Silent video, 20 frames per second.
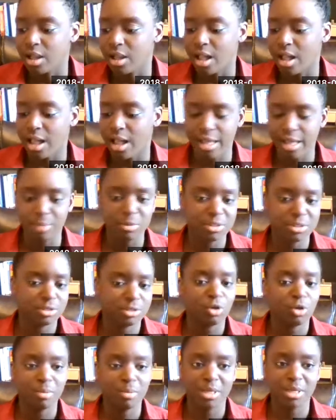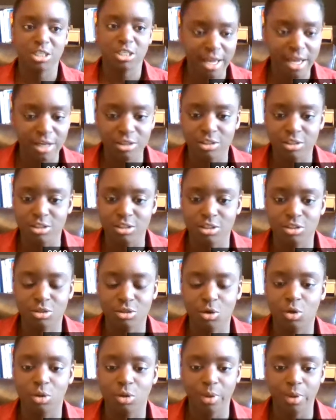I am a soul, my child is a
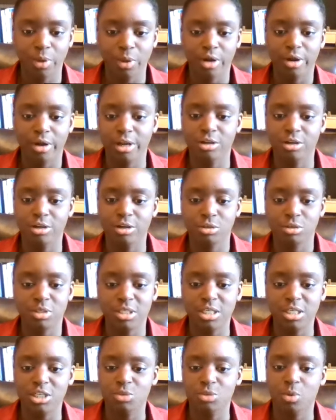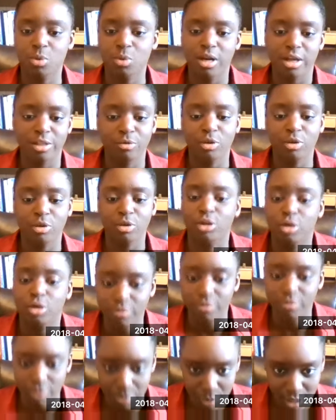soul, and we are here to teach one another and learn
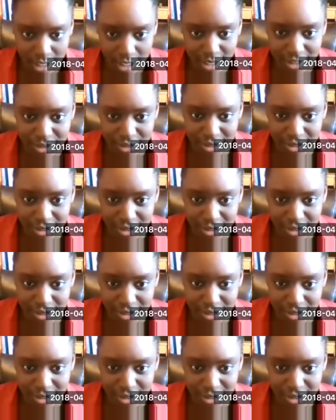from one another,